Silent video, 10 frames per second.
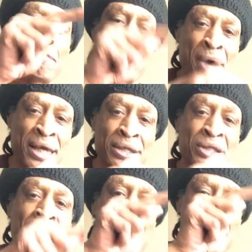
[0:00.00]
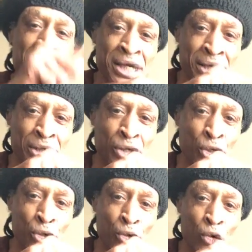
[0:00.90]
Bass
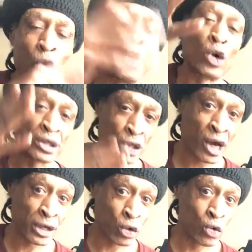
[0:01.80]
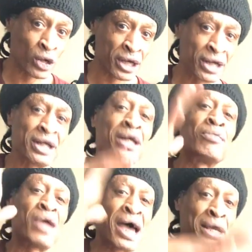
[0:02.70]
EQ, or as I call it, the
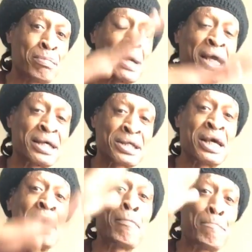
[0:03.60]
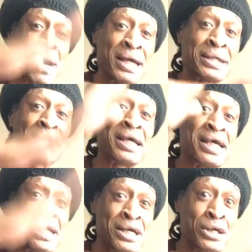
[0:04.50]
APS Bass
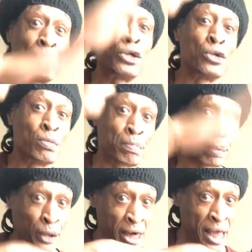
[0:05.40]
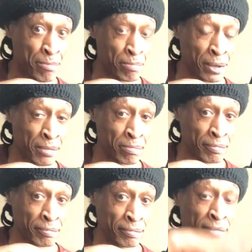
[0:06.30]
EQ preamp.
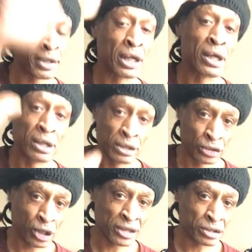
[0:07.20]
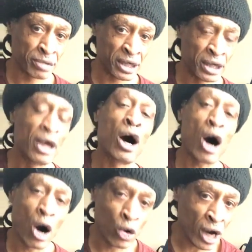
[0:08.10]
Trust me,
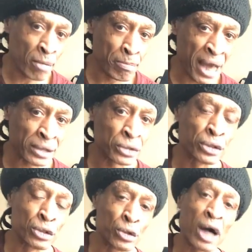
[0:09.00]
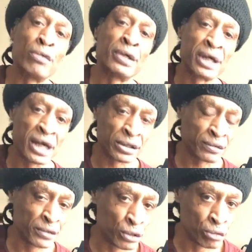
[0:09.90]
I'll come back to you over the next
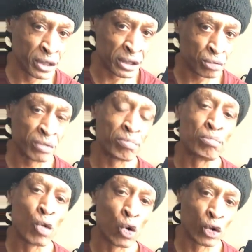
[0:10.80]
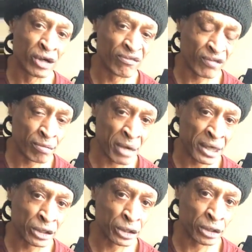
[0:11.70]
few weeks with more
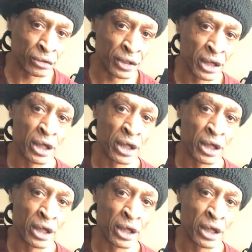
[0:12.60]
information.